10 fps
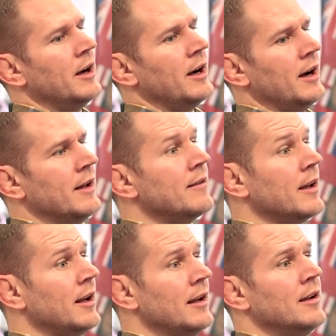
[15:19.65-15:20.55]
I'd
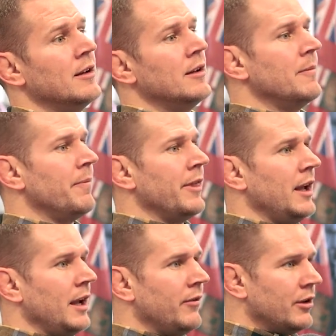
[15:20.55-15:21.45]
say
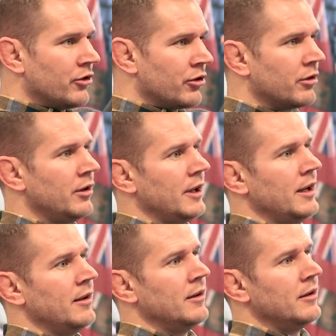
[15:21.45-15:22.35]
if
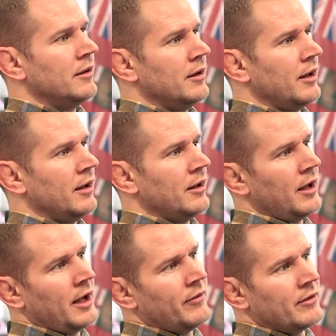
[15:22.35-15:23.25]
internally,
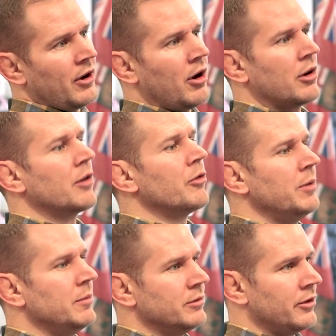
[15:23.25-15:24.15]
if it's harder for
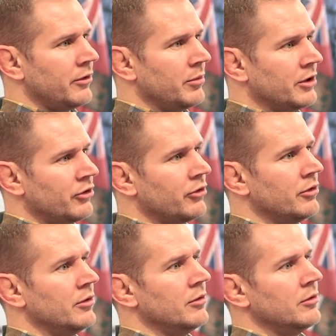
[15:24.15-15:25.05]
people to switch
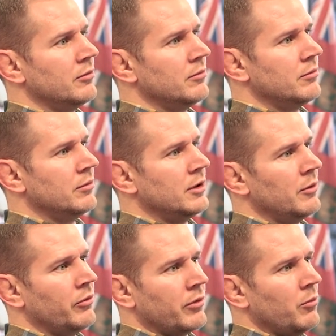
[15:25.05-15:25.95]

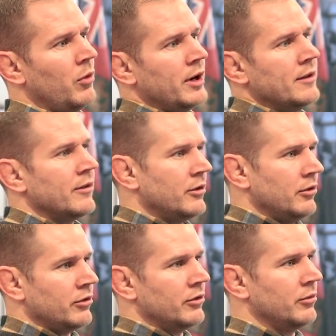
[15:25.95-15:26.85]
from one
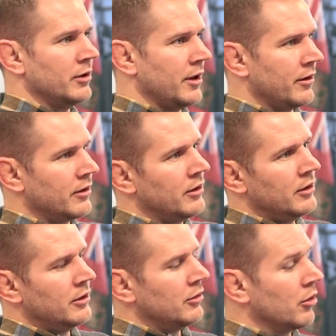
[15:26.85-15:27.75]
institution to another,
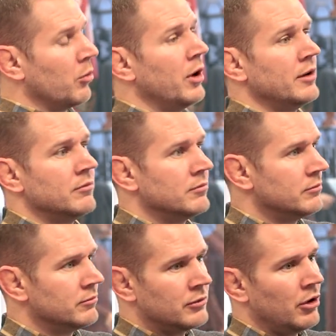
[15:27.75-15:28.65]
or one,
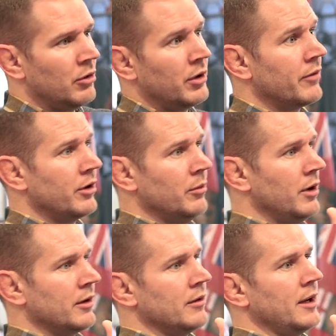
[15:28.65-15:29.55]
call it whatever you
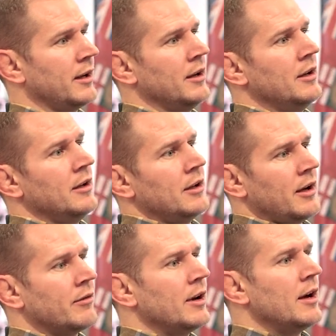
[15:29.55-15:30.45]
want, like,
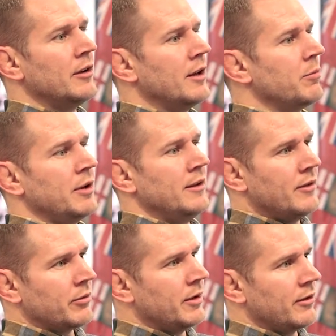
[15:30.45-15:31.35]
because right now it's pretty easy
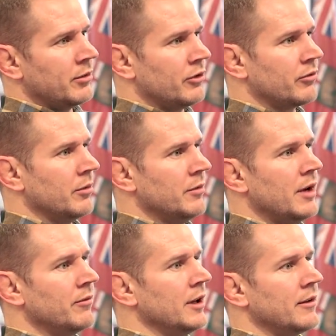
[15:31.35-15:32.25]
for me to switch from
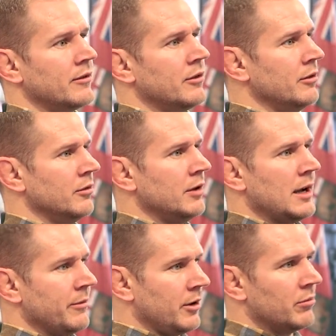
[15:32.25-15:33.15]
Netflix to
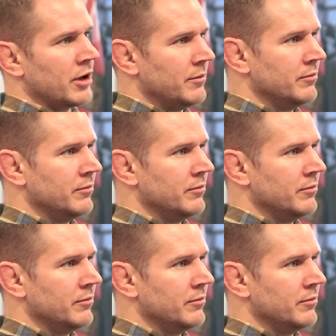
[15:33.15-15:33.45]
Amazon Prime.